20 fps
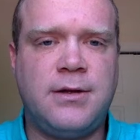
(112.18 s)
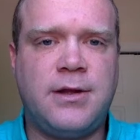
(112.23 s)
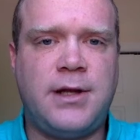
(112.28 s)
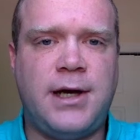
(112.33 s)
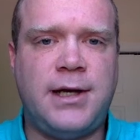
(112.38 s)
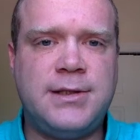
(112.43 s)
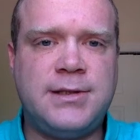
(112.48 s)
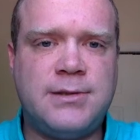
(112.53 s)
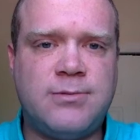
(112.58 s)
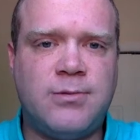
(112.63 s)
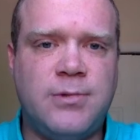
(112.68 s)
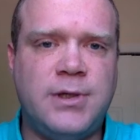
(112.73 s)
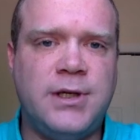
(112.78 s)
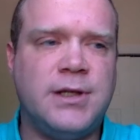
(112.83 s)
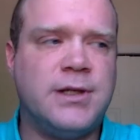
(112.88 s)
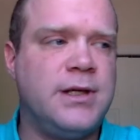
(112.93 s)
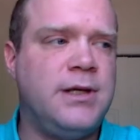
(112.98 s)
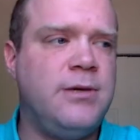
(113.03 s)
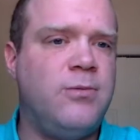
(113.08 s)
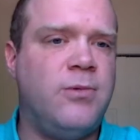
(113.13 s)
That's
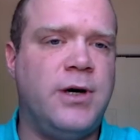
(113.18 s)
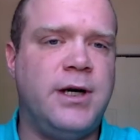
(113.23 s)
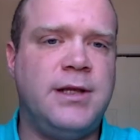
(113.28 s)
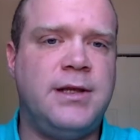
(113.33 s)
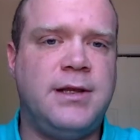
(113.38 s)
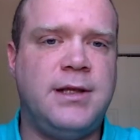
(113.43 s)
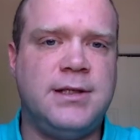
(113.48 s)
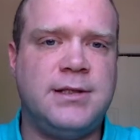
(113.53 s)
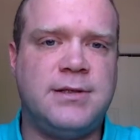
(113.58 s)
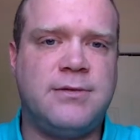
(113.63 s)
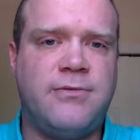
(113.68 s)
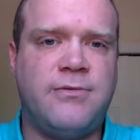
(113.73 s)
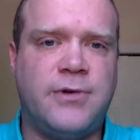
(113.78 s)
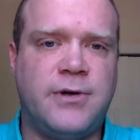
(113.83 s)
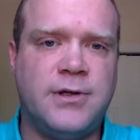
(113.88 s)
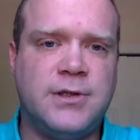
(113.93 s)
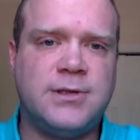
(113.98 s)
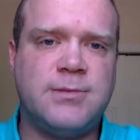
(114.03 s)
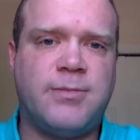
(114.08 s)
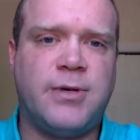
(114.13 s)
really what this
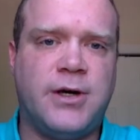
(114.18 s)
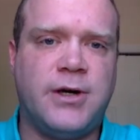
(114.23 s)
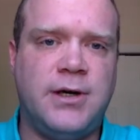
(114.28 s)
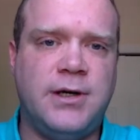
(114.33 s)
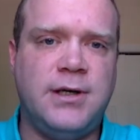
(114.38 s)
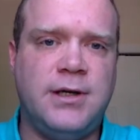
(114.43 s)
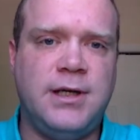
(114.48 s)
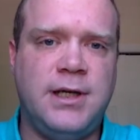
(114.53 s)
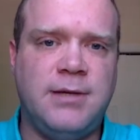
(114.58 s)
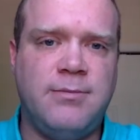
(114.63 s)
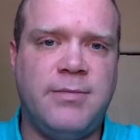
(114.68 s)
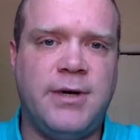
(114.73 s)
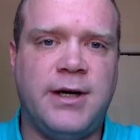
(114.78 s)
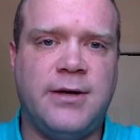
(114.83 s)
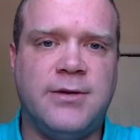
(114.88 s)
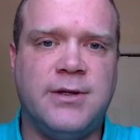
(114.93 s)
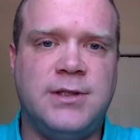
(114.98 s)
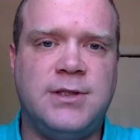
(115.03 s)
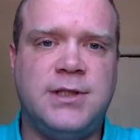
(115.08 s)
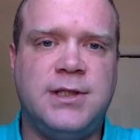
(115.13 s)
first part,
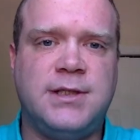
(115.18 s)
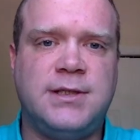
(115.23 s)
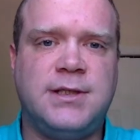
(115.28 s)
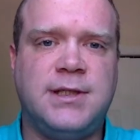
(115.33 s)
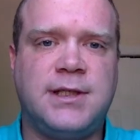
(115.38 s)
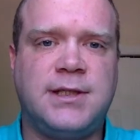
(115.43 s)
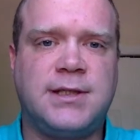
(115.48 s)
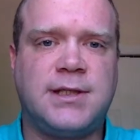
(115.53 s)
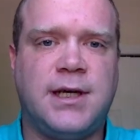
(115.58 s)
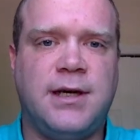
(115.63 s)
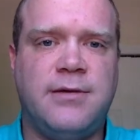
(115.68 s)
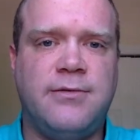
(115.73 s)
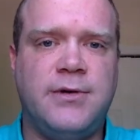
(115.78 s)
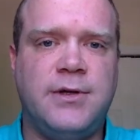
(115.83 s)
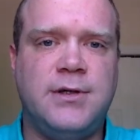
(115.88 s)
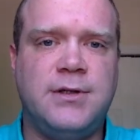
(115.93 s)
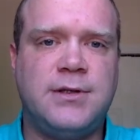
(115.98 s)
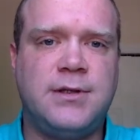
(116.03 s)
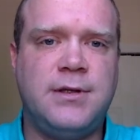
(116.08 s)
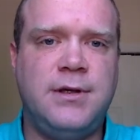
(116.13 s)
inbound logistics,
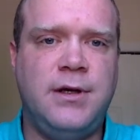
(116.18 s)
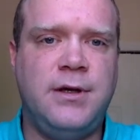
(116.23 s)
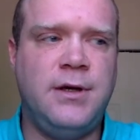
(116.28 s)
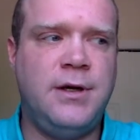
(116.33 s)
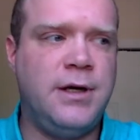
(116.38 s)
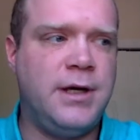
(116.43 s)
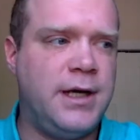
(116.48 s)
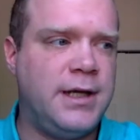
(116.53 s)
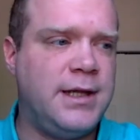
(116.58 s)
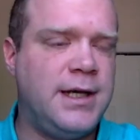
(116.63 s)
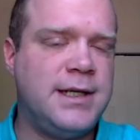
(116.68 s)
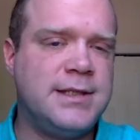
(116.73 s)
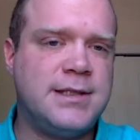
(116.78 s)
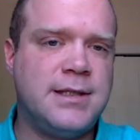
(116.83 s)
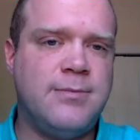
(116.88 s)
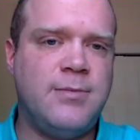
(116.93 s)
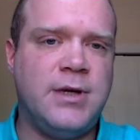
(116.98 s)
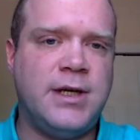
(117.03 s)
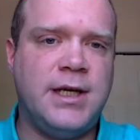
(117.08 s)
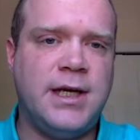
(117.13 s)
covers. And that's
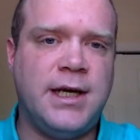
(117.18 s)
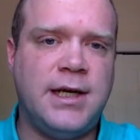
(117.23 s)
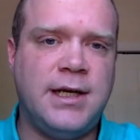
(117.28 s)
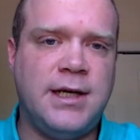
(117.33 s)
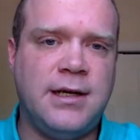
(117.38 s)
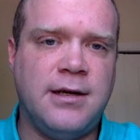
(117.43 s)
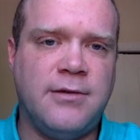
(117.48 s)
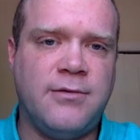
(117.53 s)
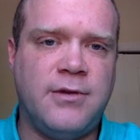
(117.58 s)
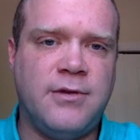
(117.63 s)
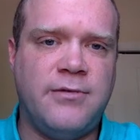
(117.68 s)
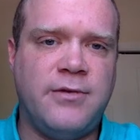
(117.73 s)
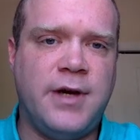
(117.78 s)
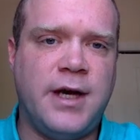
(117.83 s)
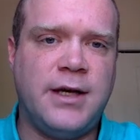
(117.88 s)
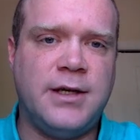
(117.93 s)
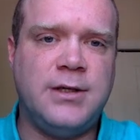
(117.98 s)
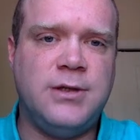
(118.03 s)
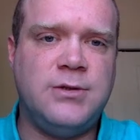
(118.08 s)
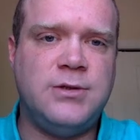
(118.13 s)
the beginning of the
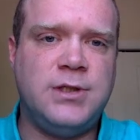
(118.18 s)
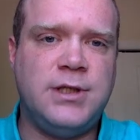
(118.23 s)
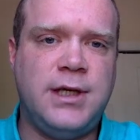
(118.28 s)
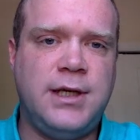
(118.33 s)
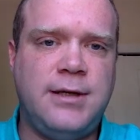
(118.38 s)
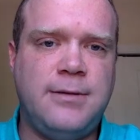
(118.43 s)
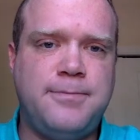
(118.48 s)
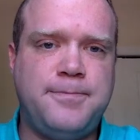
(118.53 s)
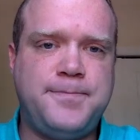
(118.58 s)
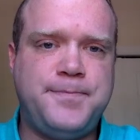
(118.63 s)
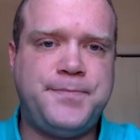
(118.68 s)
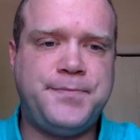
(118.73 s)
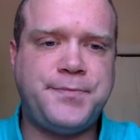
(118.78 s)
value chain.